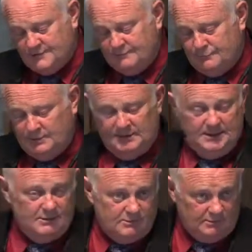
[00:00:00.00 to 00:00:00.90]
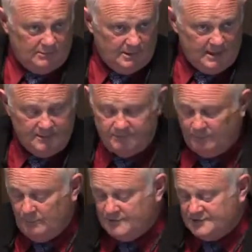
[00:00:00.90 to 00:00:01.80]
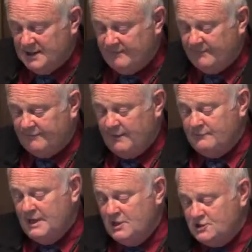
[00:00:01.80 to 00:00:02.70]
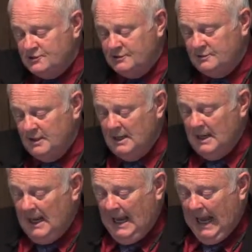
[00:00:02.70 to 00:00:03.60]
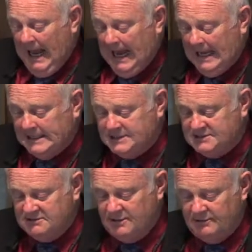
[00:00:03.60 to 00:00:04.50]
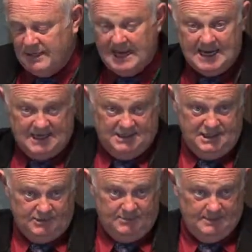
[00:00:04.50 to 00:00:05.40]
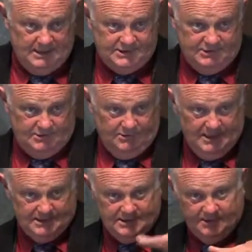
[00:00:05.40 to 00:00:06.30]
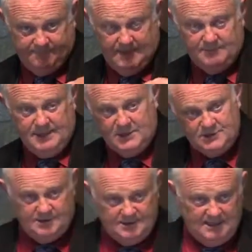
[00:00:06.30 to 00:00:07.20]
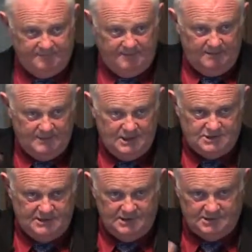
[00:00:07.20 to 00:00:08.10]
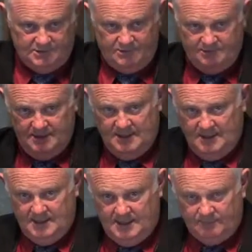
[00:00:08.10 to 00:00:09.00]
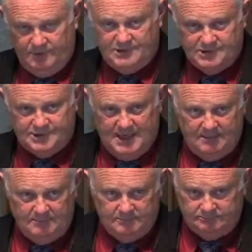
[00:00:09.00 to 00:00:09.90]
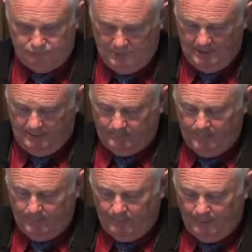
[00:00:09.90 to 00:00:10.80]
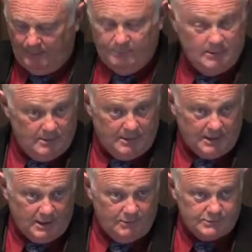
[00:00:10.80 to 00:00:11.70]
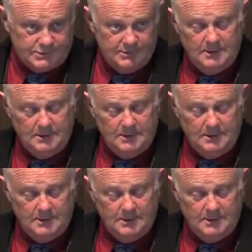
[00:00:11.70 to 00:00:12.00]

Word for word: and political influence, they have a foundation. And, you know, you can't get near them unless you donate to their foundation. And that foundation, in turn, enriches them. Wow, wow, wow, wow, wow, wow. On it goes.